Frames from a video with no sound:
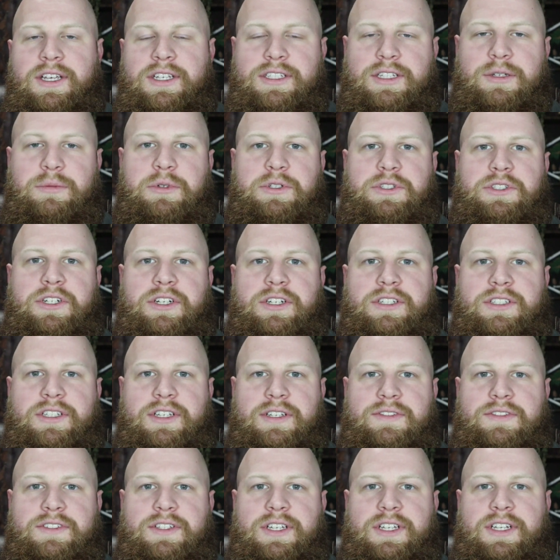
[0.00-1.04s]
some of the trails
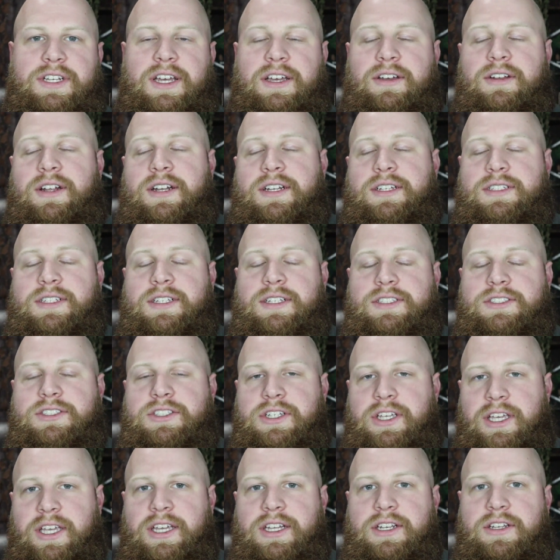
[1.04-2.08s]
I've seen. Now, not to say that
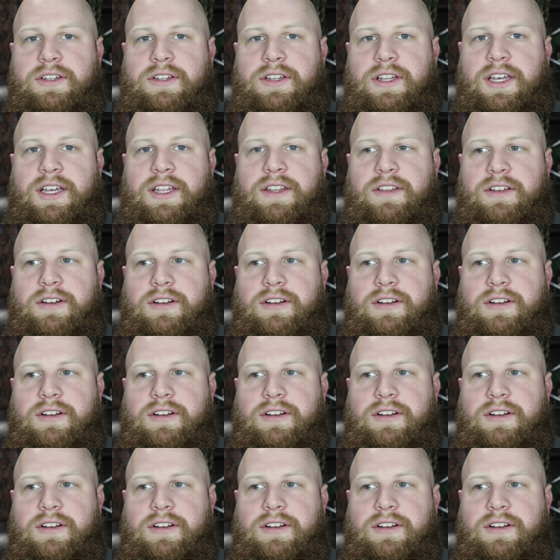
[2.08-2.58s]
you can't do that.